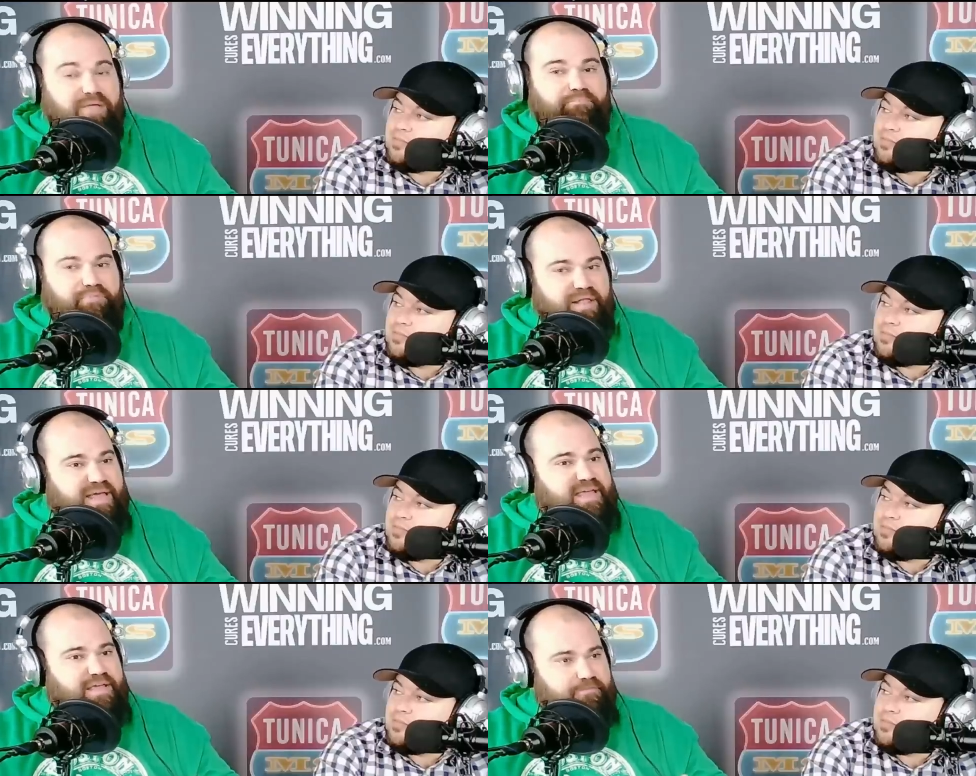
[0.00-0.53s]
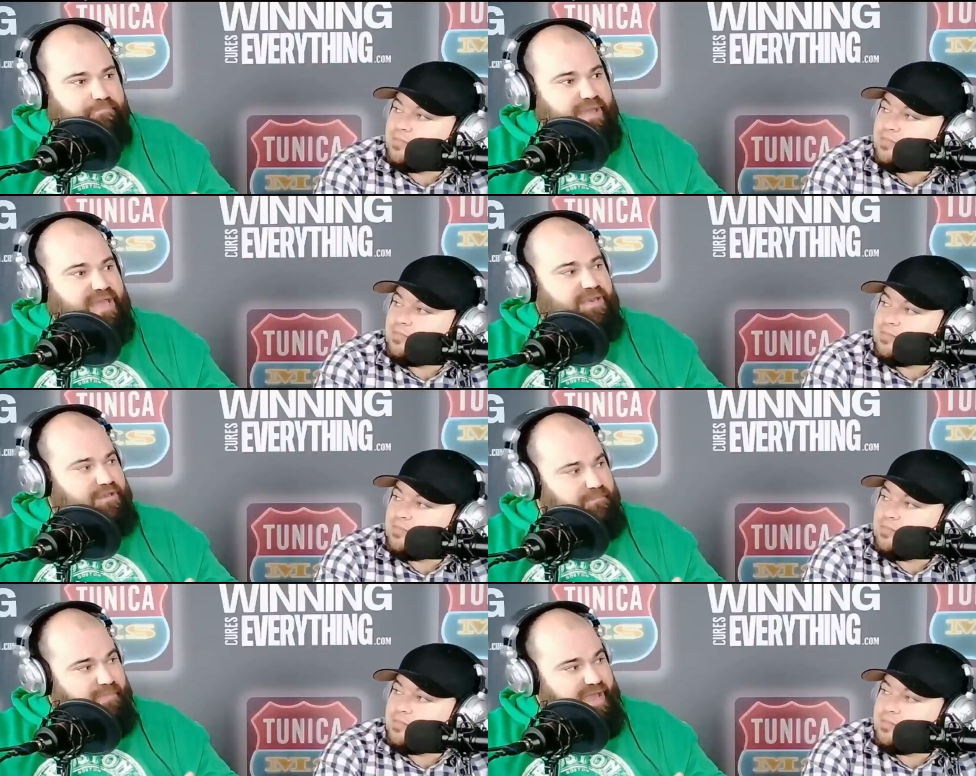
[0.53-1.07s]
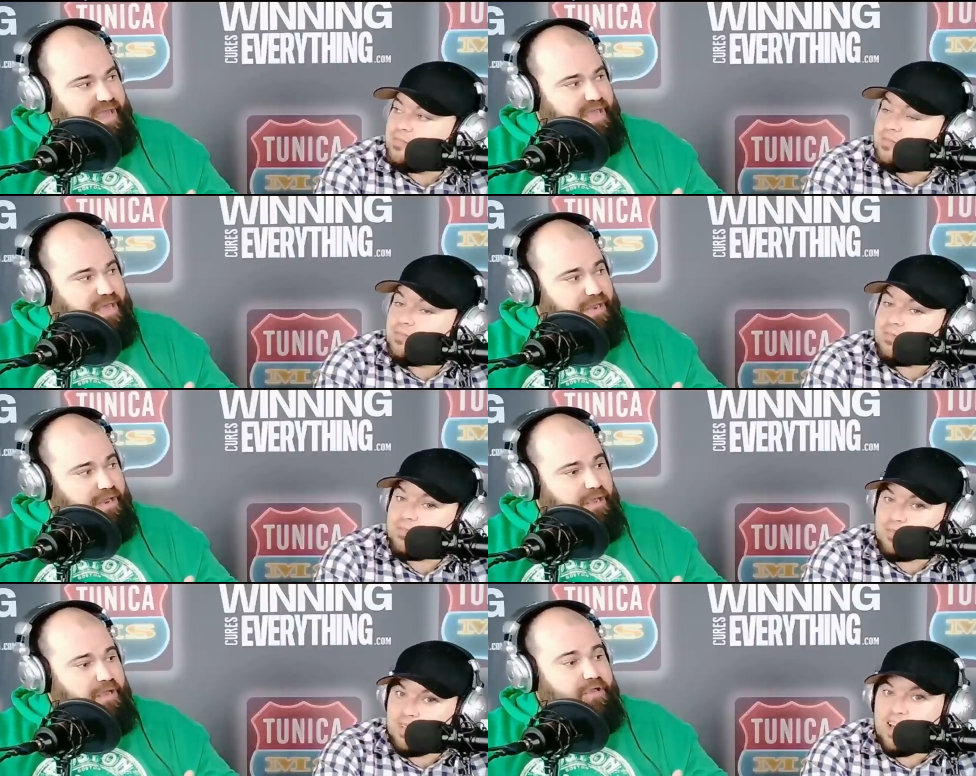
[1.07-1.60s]
Speaker 1: Play him man to man.
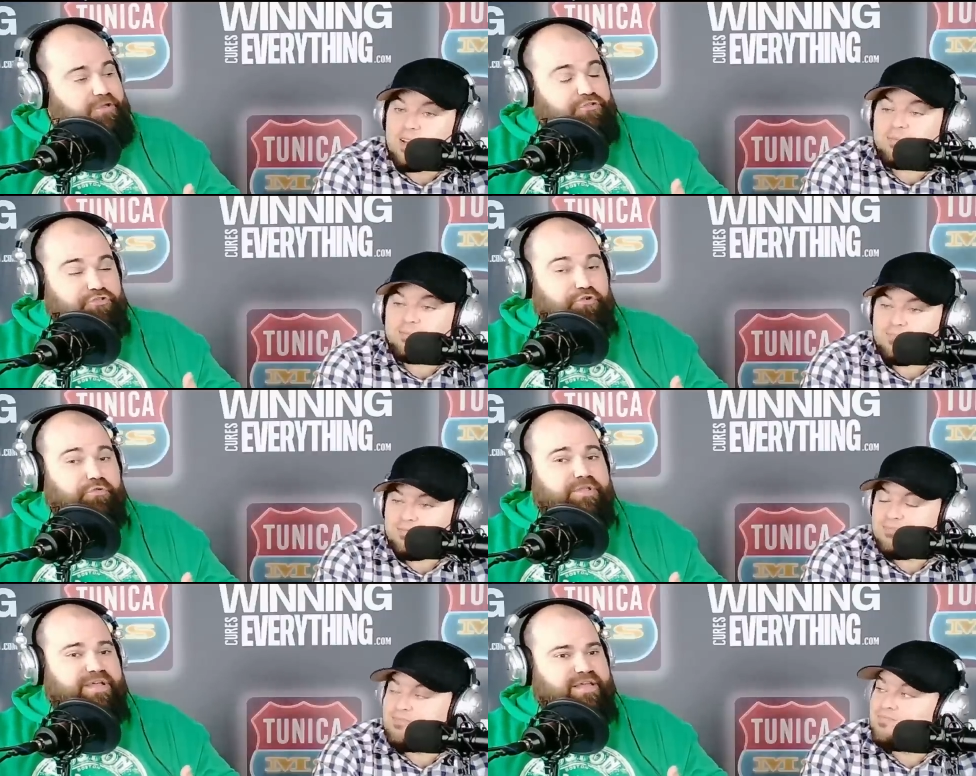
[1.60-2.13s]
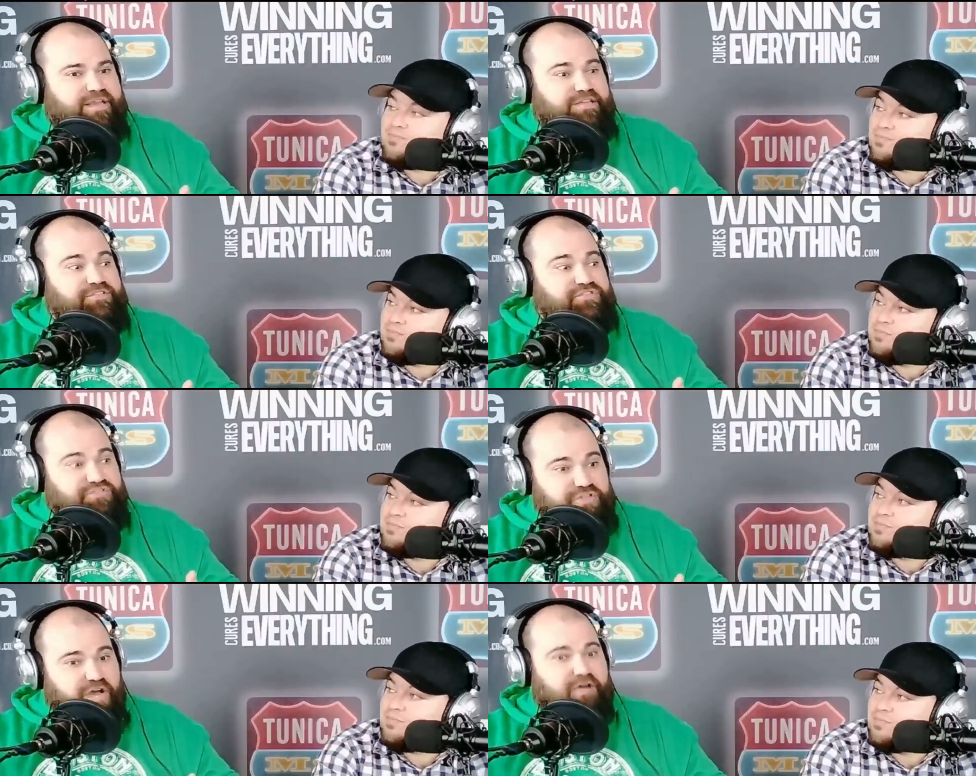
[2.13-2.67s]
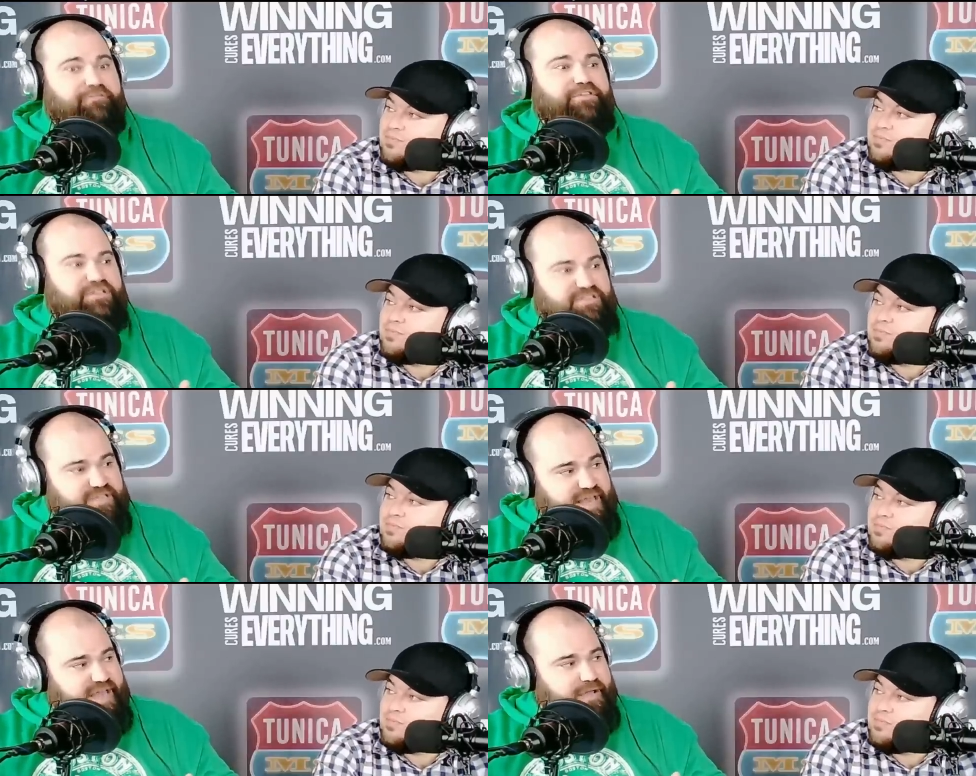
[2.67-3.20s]
Yeah, Julian is tough as
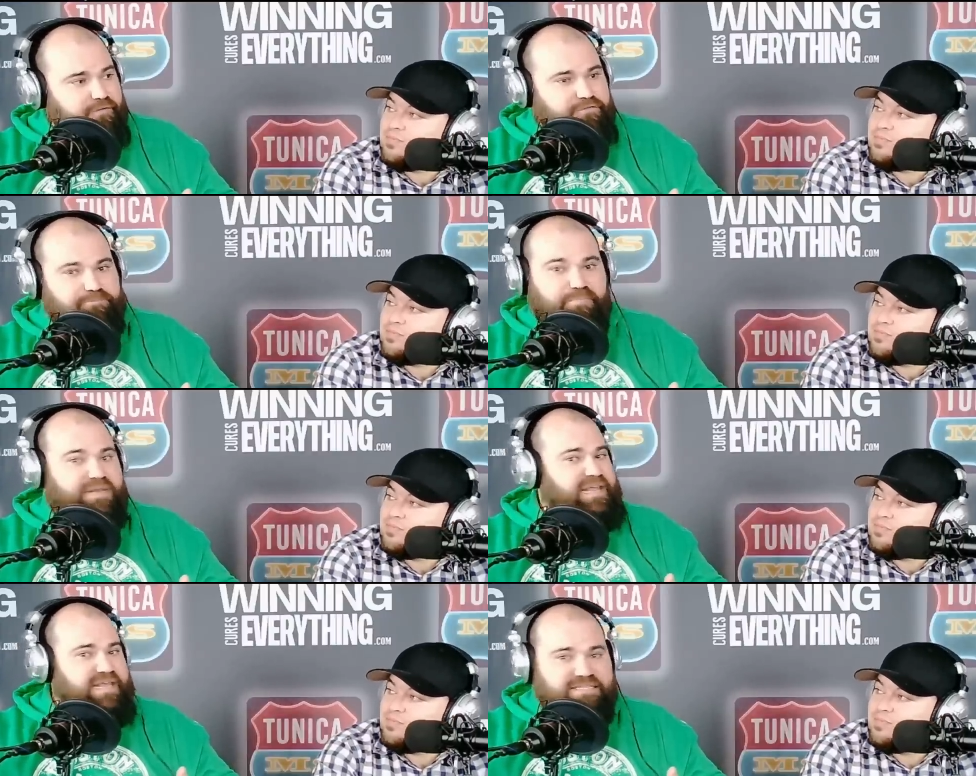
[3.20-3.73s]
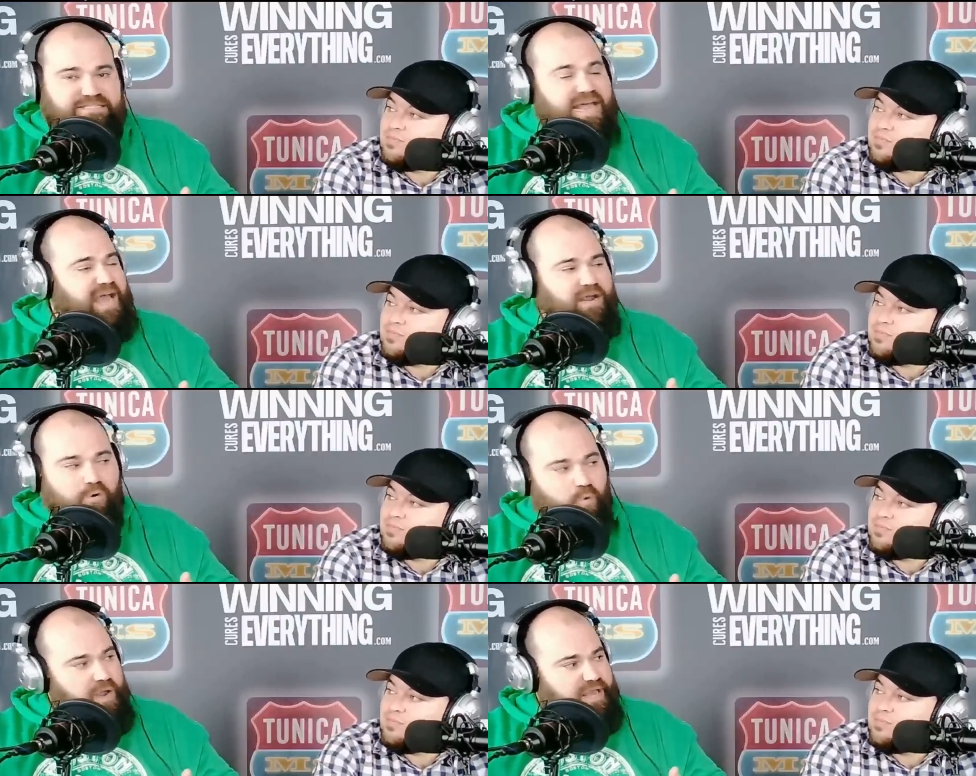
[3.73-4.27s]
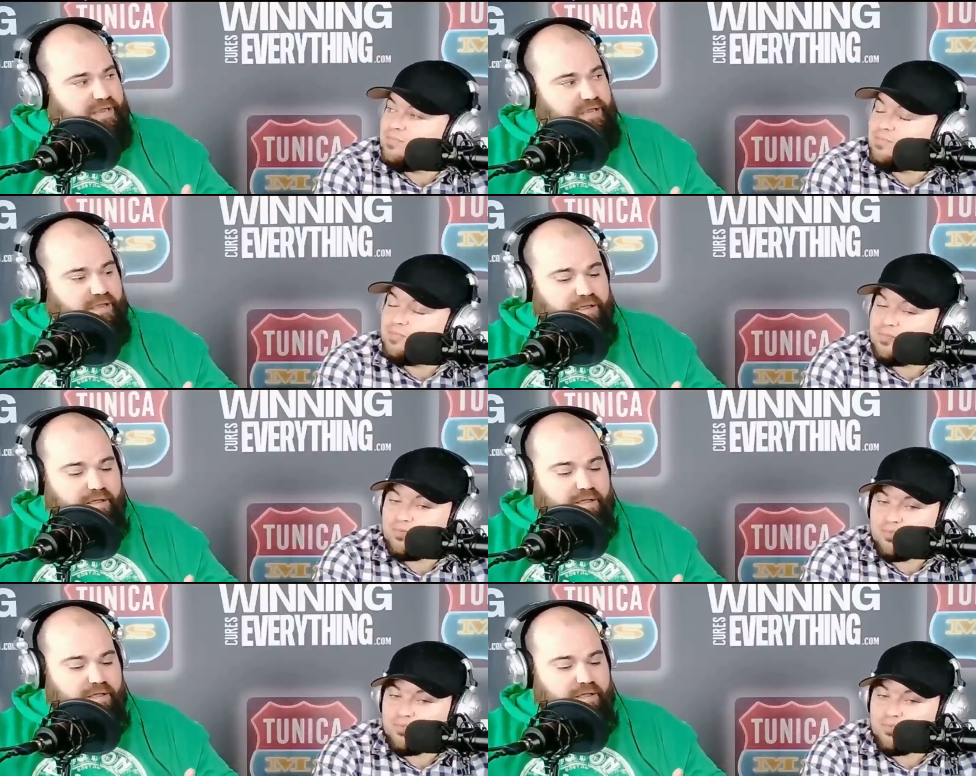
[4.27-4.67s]
nails, but he's not quick.